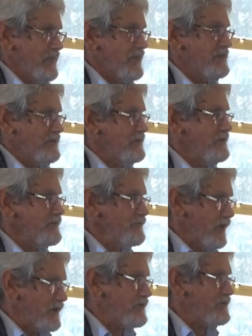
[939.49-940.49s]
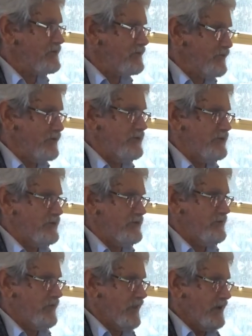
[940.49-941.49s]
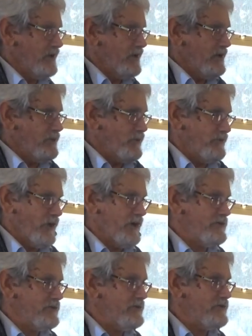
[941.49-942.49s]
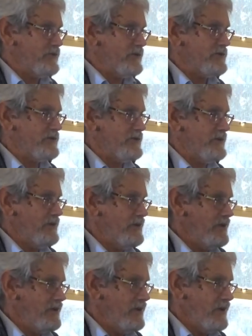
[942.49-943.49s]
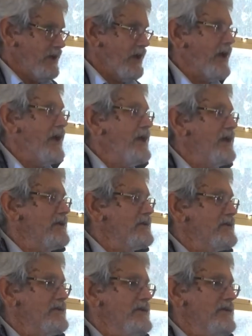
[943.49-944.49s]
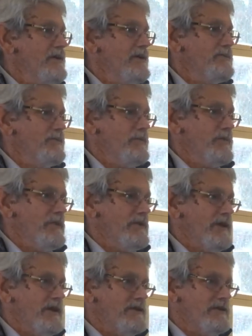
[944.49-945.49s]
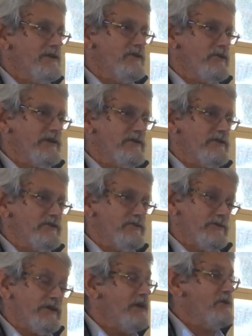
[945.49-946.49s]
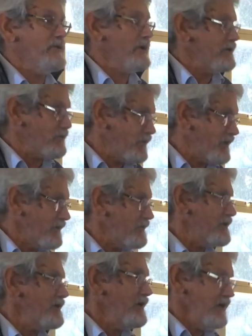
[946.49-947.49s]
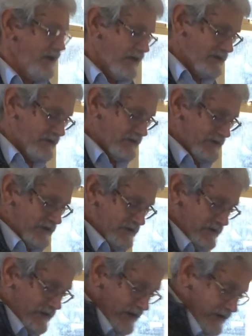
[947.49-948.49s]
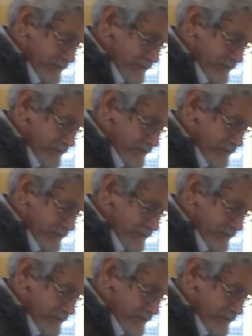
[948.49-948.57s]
This is a functional food. Provides nutrition and decreases or attenuates whatever a disease state.